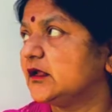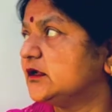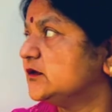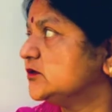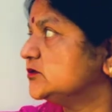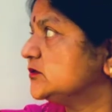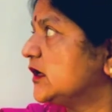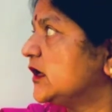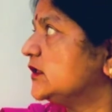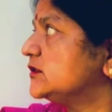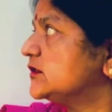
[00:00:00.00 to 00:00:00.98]

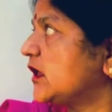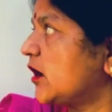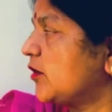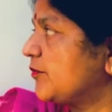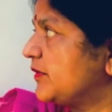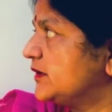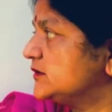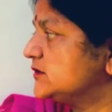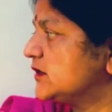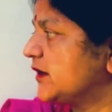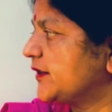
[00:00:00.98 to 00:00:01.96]
Now, the
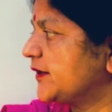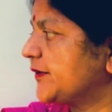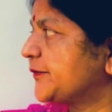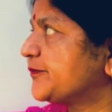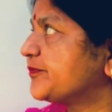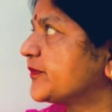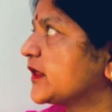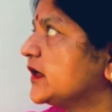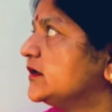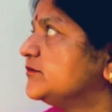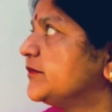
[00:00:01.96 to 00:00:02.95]
story,
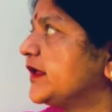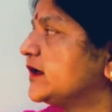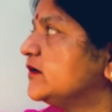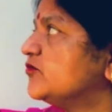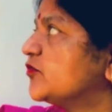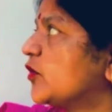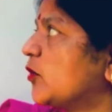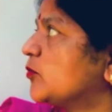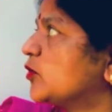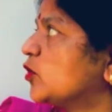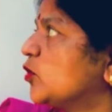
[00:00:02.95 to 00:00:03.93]
A Baker
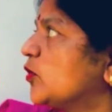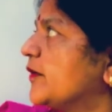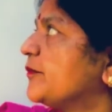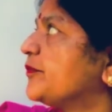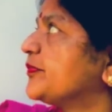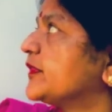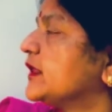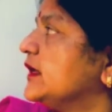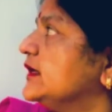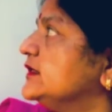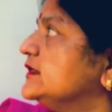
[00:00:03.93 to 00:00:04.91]
from Goa.
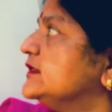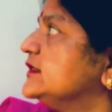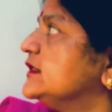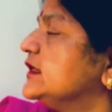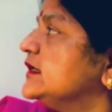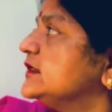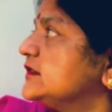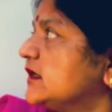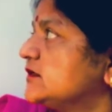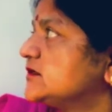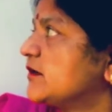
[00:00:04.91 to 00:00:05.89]

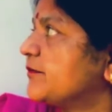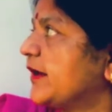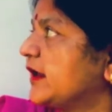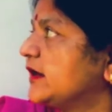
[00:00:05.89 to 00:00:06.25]
This is a